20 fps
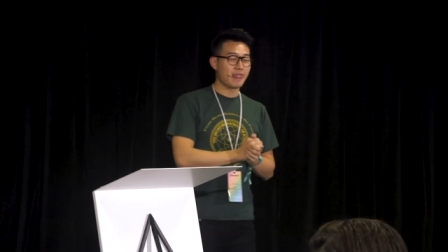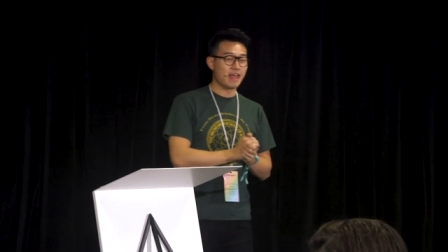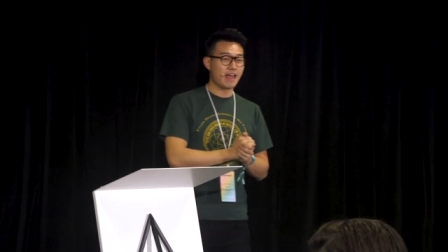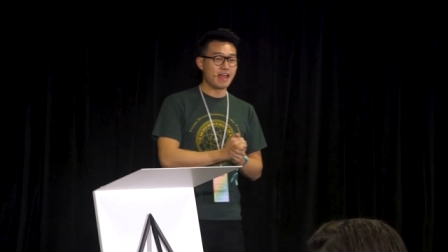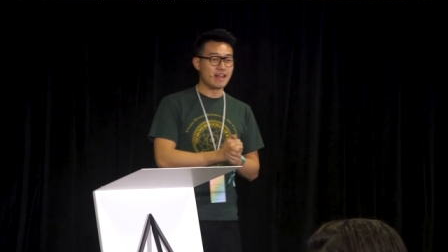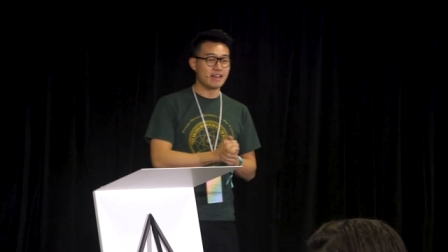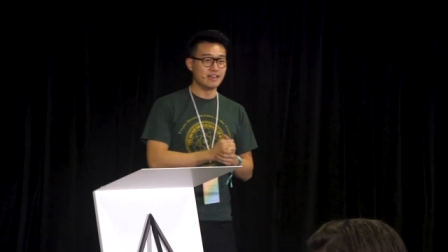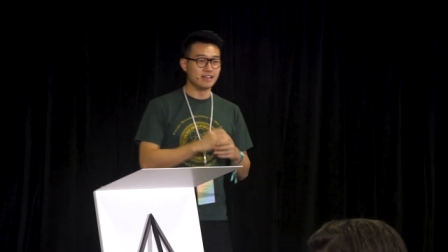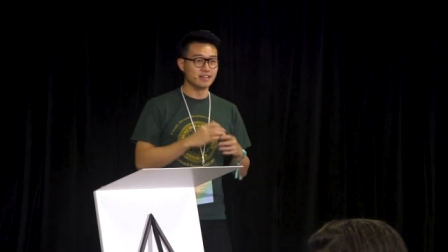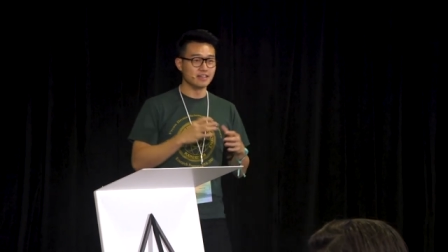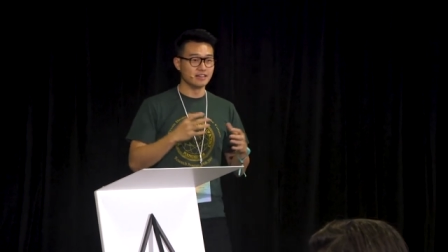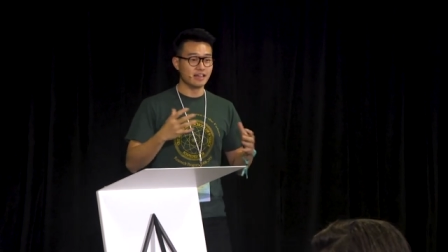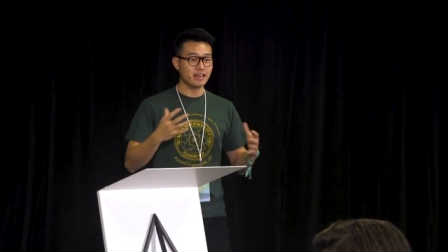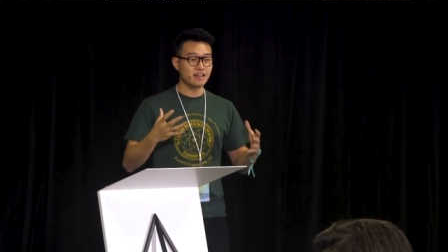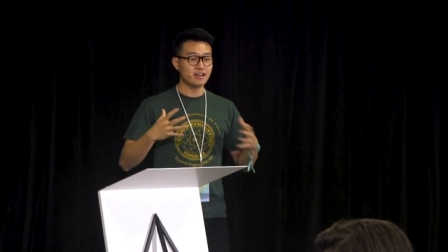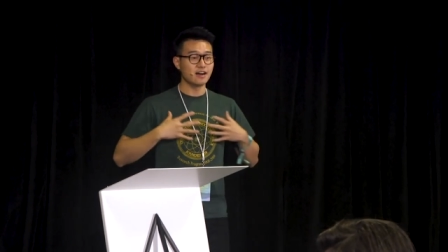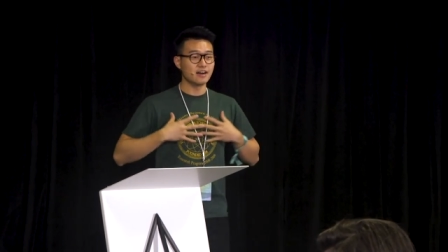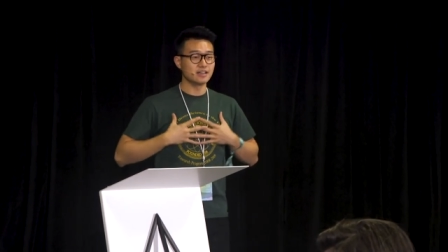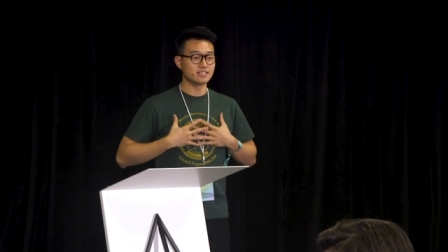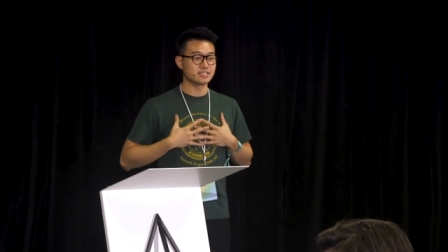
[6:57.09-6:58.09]
And
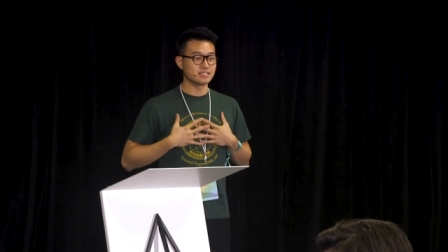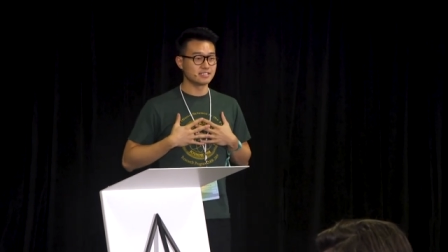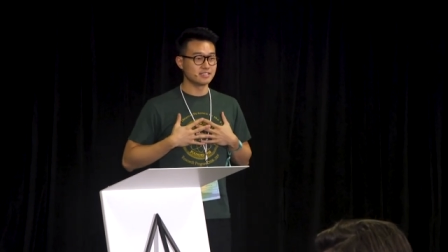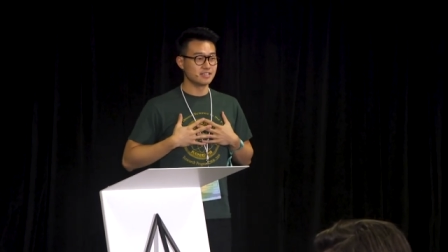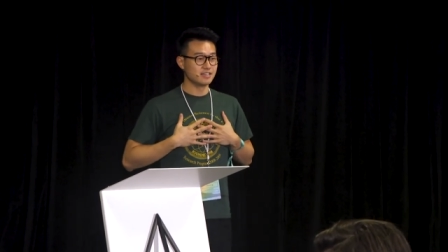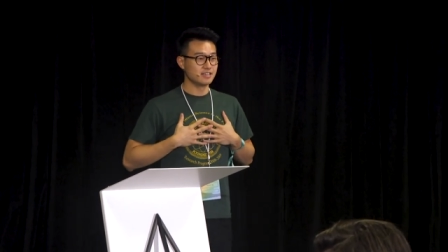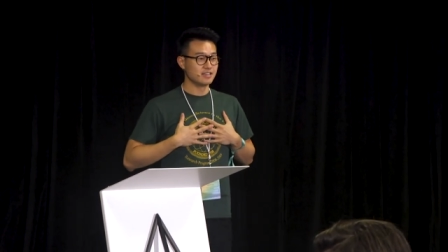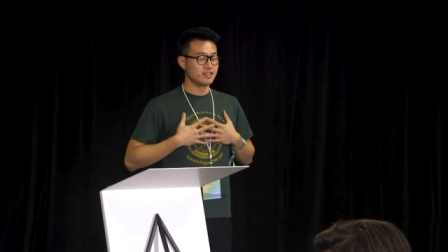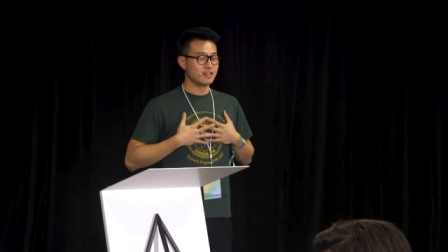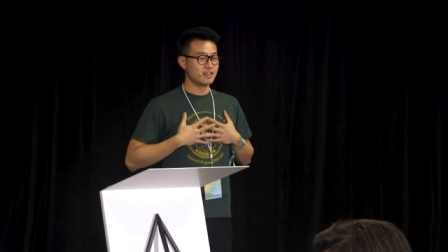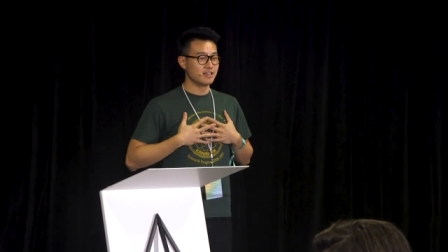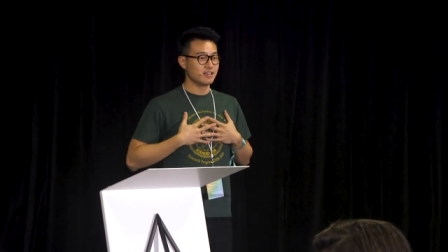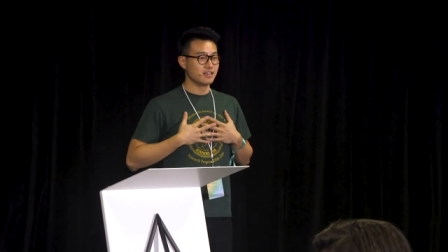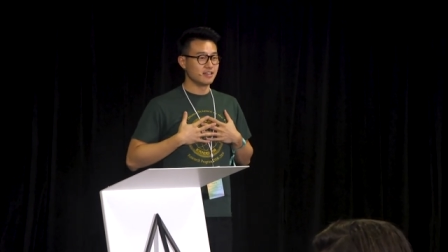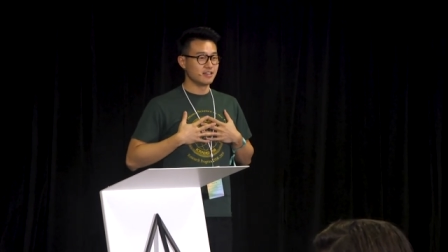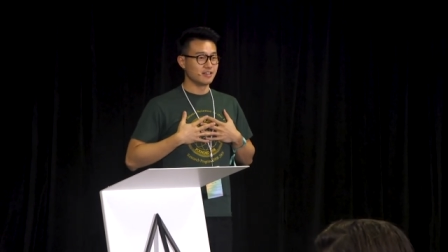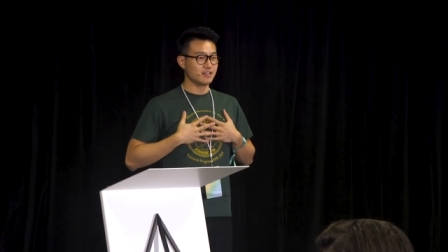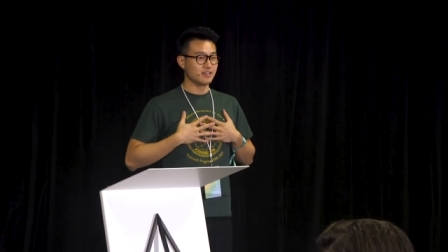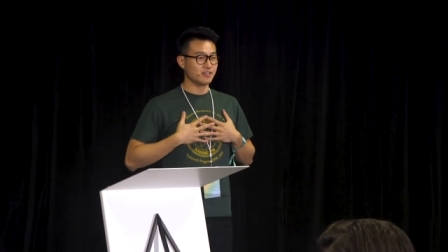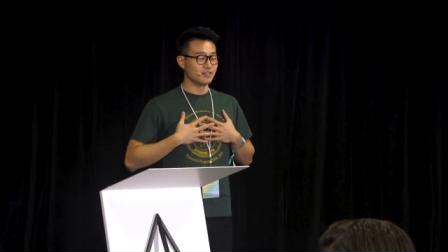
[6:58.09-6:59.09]
let us
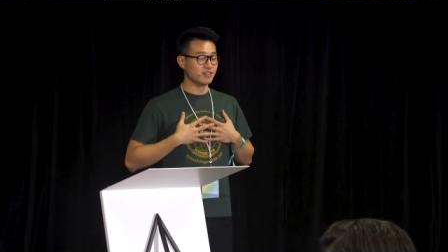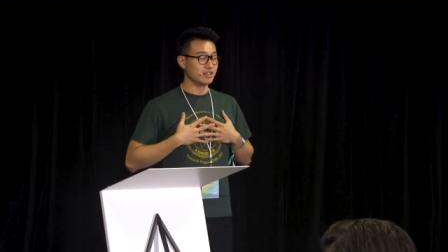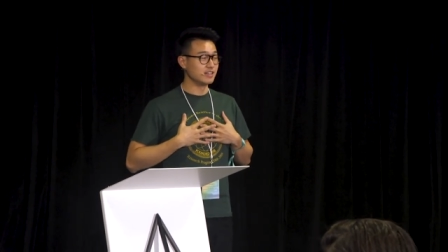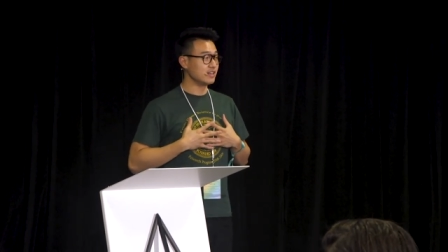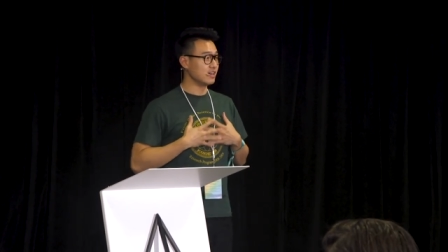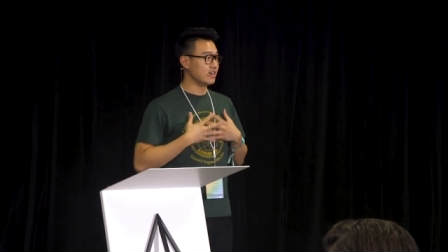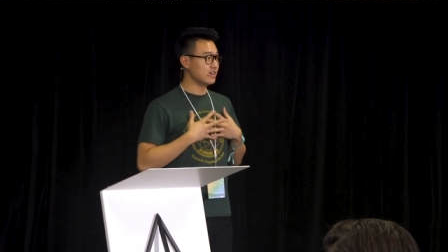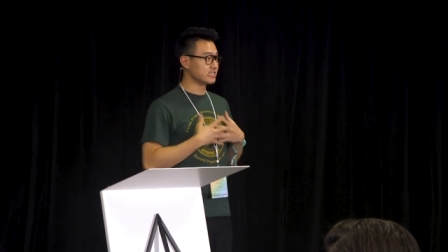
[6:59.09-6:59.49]
let